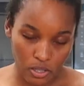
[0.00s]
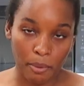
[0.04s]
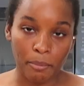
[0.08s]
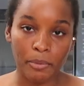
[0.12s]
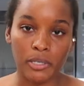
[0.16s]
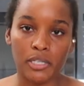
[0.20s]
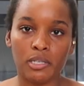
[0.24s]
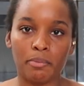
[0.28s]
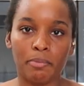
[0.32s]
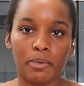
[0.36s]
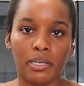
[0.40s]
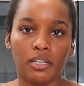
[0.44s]
I'm
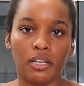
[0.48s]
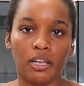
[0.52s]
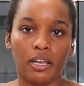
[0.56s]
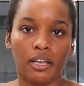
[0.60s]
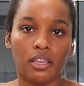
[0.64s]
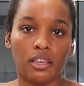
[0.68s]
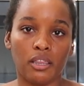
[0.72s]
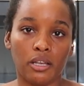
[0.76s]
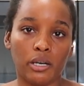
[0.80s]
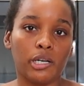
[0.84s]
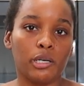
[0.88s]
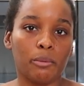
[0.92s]
gonna spend like
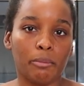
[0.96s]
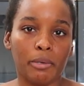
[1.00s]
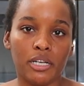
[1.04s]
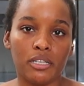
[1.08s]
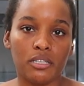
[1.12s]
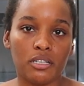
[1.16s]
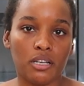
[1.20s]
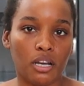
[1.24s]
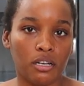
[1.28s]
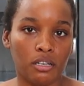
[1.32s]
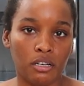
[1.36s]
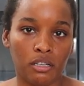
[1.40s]
30
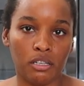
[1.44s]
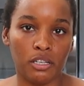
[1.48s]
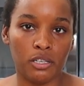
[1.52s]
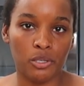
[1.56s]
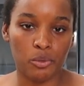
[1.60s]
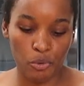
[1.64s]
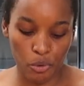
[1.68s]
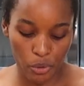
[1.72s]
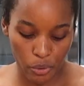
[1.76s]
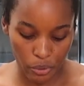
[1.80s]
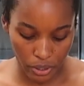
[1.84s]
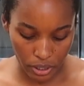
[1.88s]
minutes cutting these
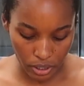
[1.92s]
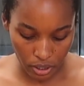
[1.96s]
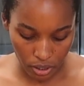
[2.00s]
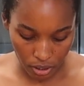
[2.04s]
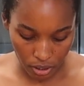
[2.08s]
real quick.